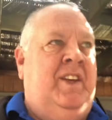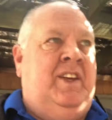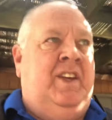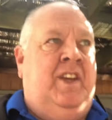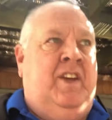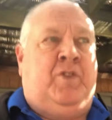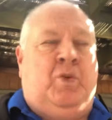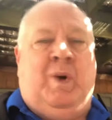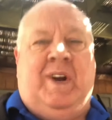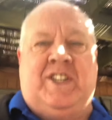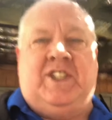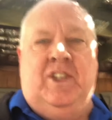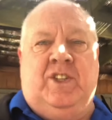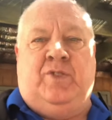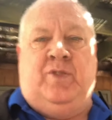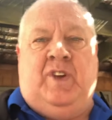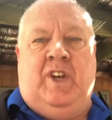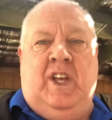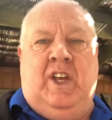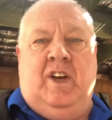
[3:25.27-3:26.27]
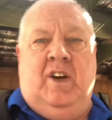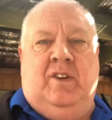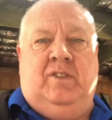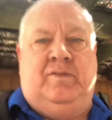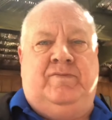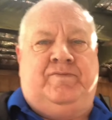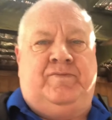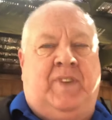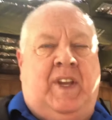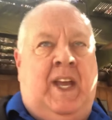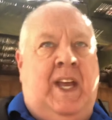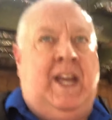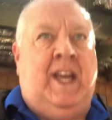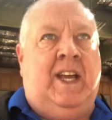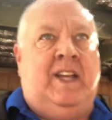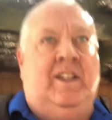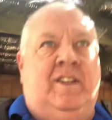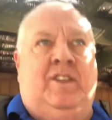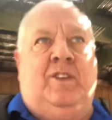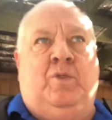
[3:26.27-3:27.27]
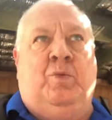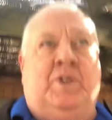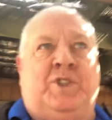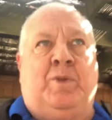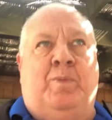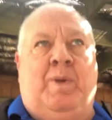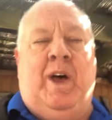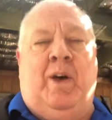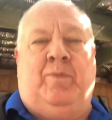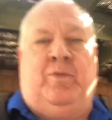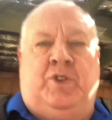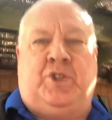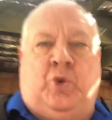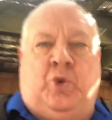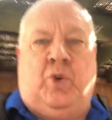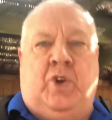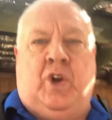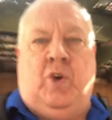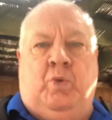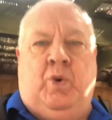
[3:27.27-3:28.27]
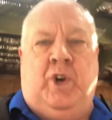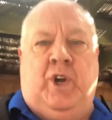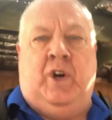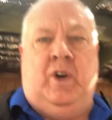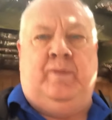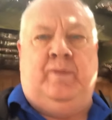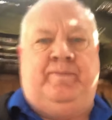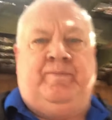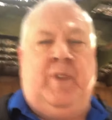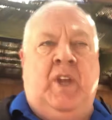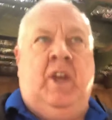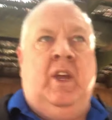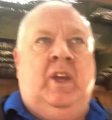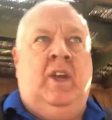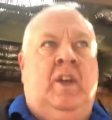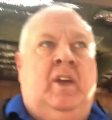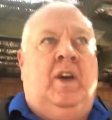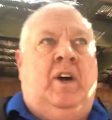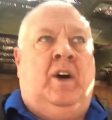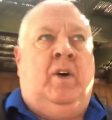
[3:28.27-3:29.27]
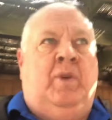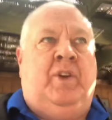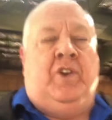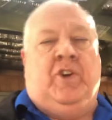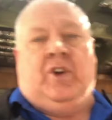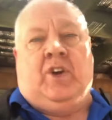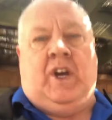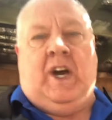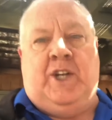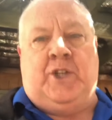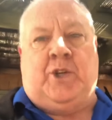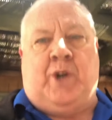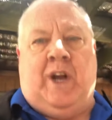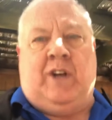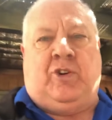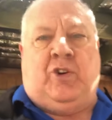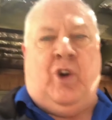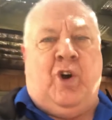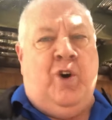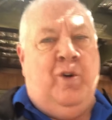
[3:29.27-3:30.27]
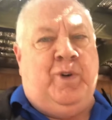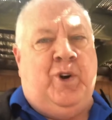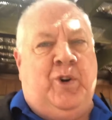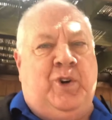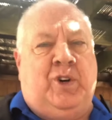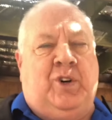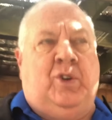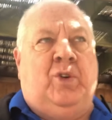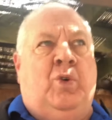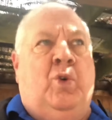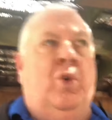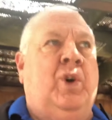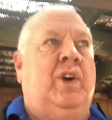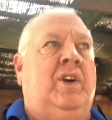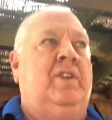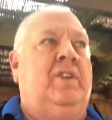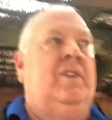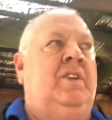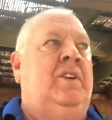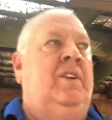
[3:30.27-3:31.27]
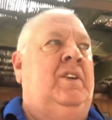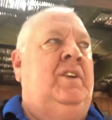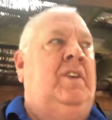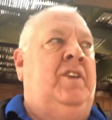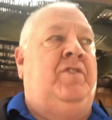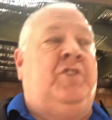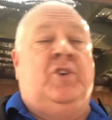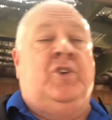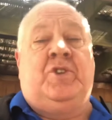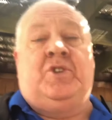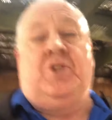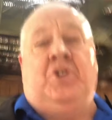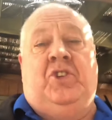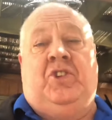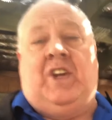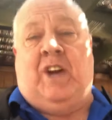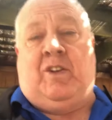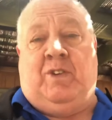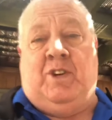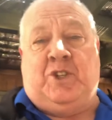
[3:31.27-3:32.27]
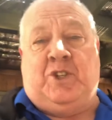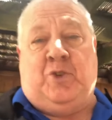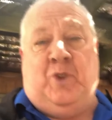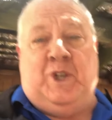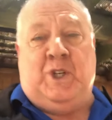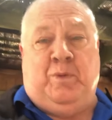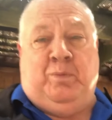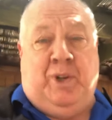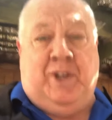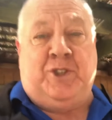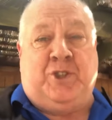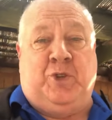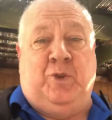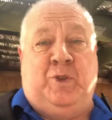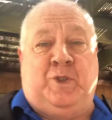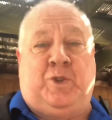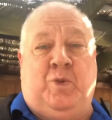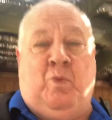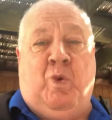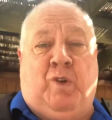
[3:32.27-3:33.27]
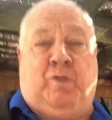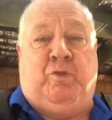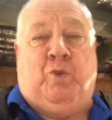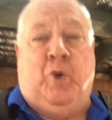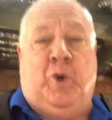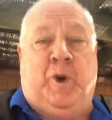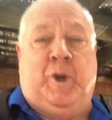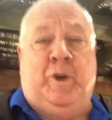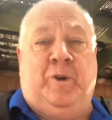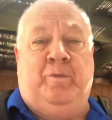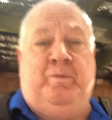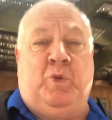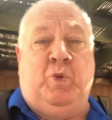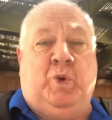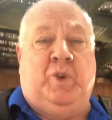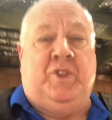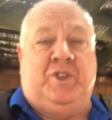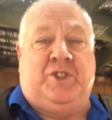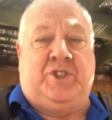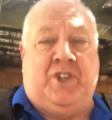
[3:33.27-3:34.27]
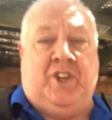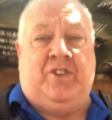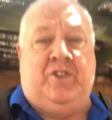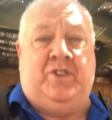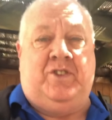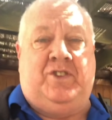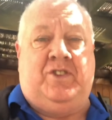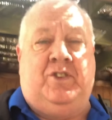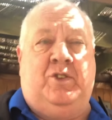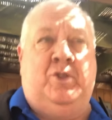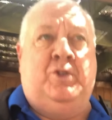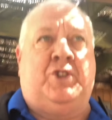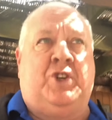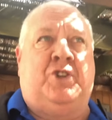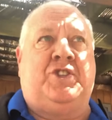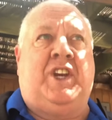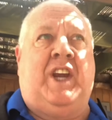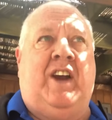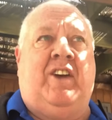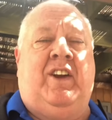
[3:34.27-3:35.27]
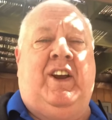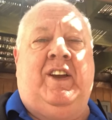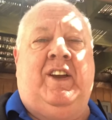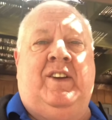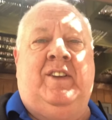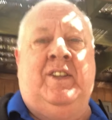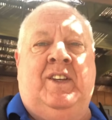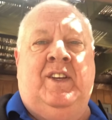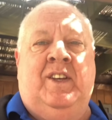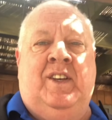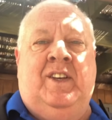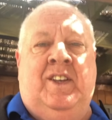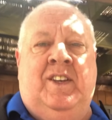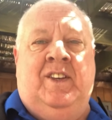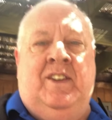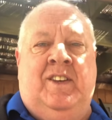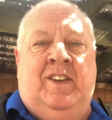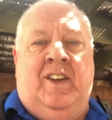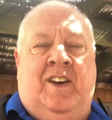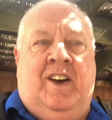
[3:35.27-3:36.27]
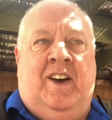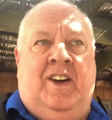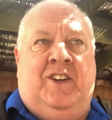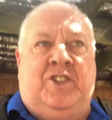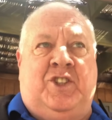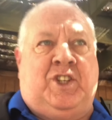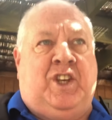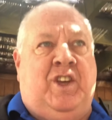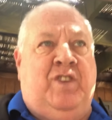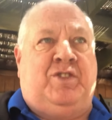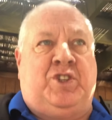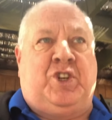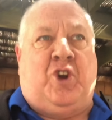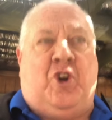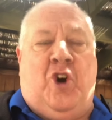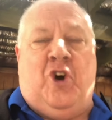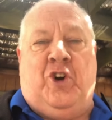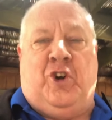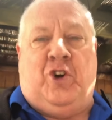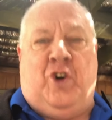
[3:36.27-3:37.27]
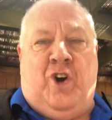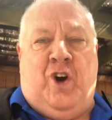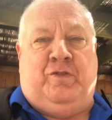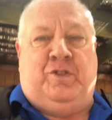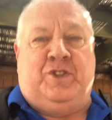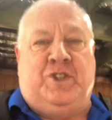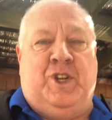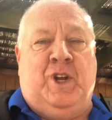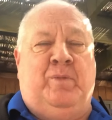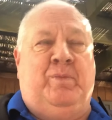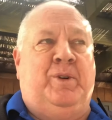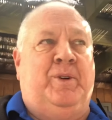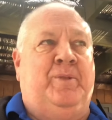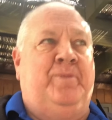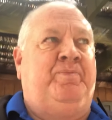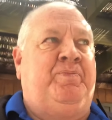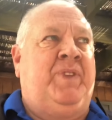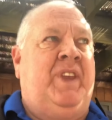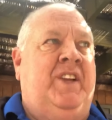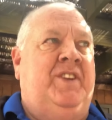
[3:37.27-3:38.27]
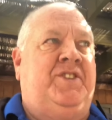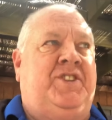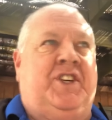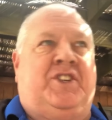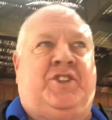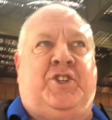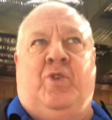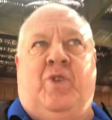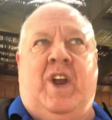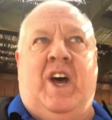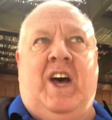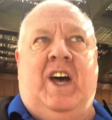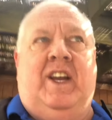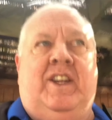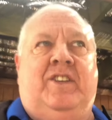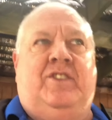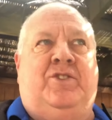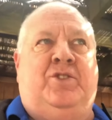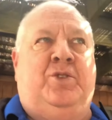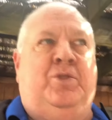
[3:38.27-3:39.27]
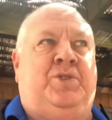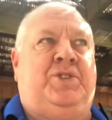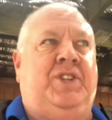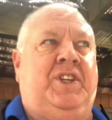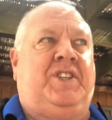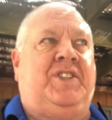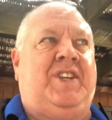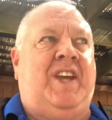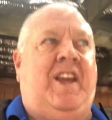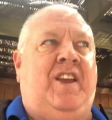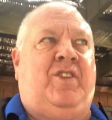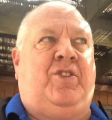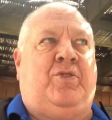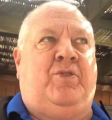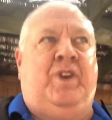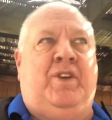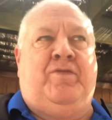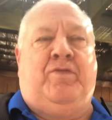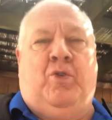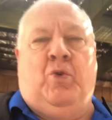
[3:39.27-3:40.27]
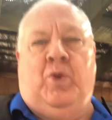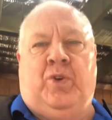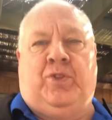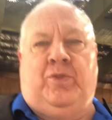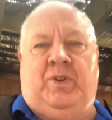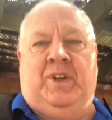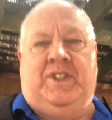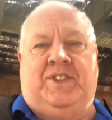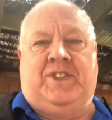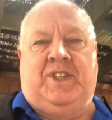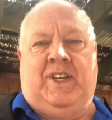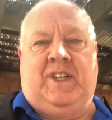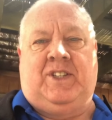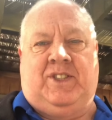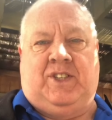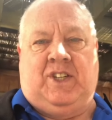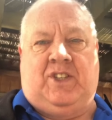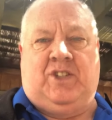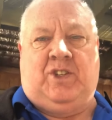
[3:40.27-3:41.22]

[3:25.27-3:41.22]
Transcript: if you're watching this video and you want some help restoring a wood home, whether you're a contractor or a homeowner, or if you're interested in Deck Restoration Plus doing some work for you, we're in the southern New Jersey area, just give us a call at our office number, 609-268-3436,